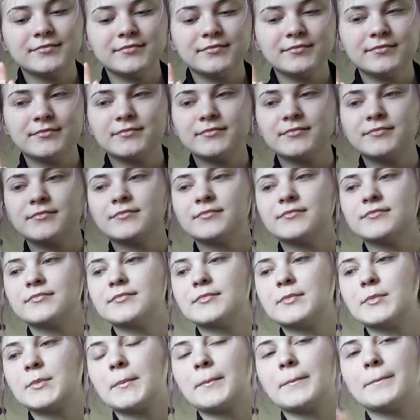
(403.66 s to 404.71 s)

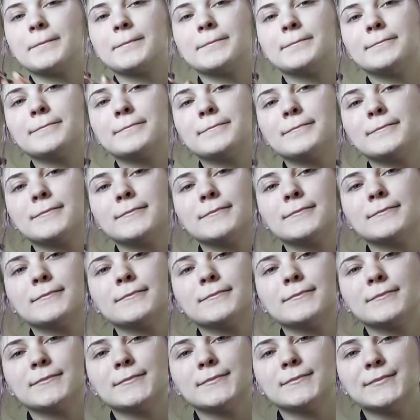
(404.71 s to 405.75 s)

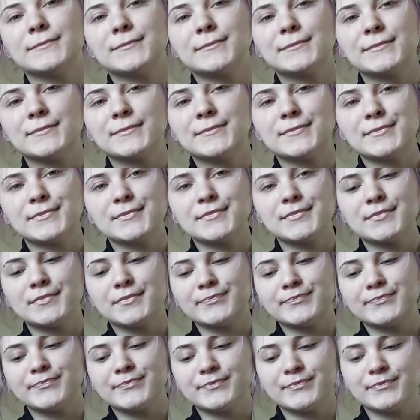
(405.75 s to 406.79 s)

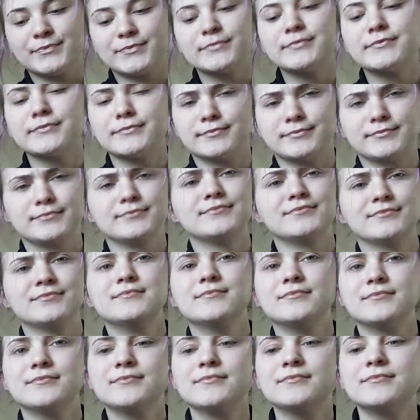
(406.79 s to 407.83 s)

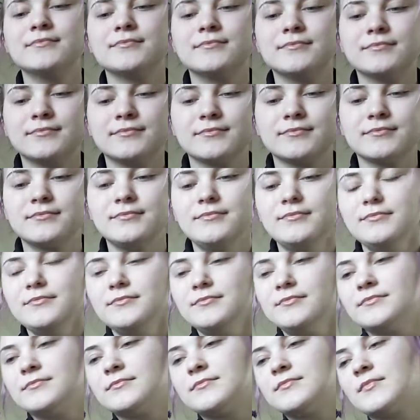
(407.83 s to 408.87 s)

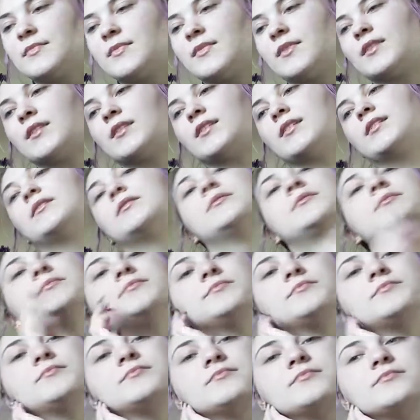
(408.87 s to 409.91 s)

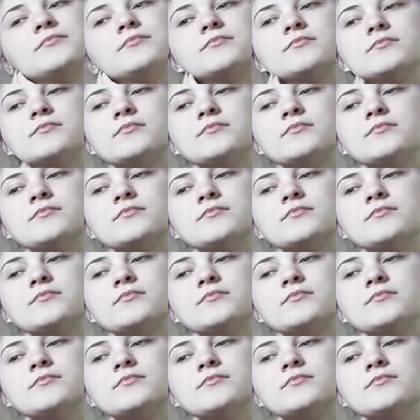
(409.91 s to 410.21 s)
The person shown says nothing.